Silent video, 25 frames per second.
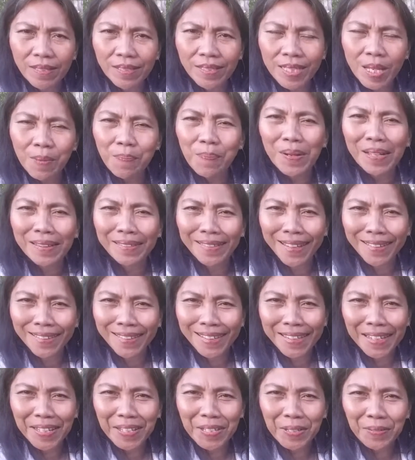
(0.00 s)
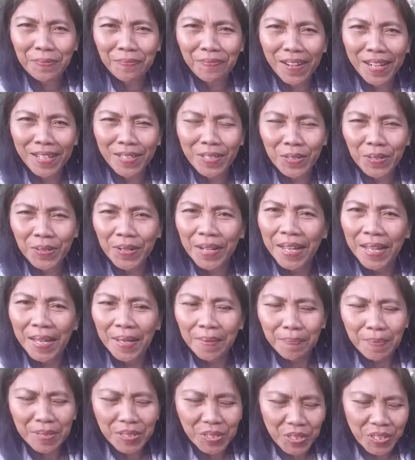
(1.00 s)
separate that in another video.
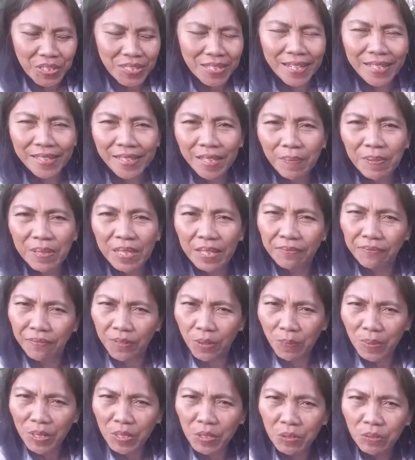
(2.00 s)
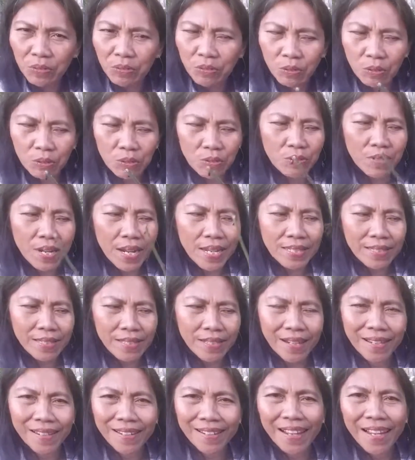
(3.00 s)
But just a little bit information so you guys
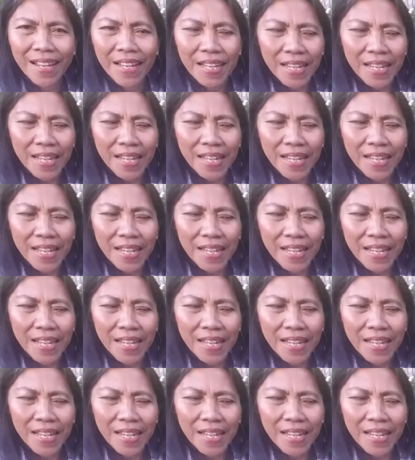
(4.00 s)
can